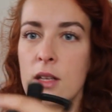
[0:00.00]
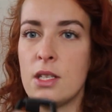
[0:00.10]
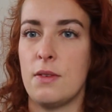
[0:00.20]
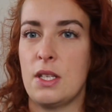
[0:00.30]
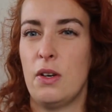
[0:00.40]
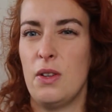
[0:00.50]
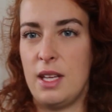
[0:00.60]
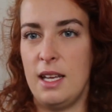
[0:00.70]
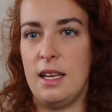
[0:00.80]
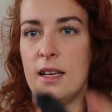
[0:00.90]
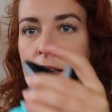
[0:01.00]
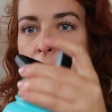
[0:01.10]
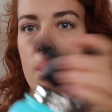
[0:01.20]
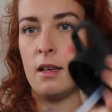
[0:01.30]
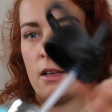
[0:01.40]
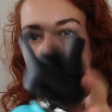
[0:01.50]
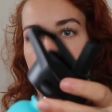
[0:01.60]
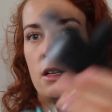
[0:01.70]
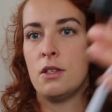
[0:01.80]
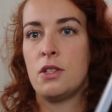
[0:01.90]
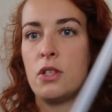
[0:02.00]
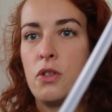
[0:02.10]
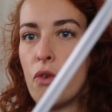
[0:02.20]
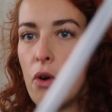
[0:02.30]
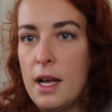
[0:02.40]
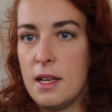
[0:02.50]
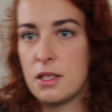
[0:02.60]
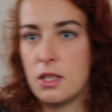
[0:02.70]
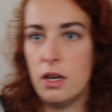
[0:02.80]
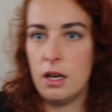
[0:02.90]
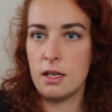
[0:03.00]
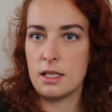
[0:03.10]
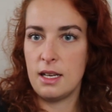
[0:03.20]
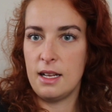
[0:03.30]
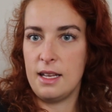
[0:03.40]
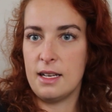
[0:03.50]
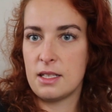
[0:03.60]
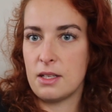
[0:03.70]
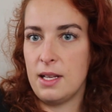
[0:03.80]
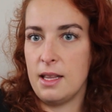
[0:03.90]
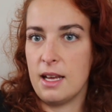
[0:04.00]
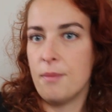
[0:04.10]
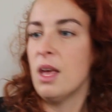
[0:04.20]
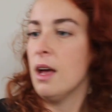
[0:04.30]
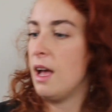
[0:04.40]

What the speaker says: So it's got the straw insert and then it's in there.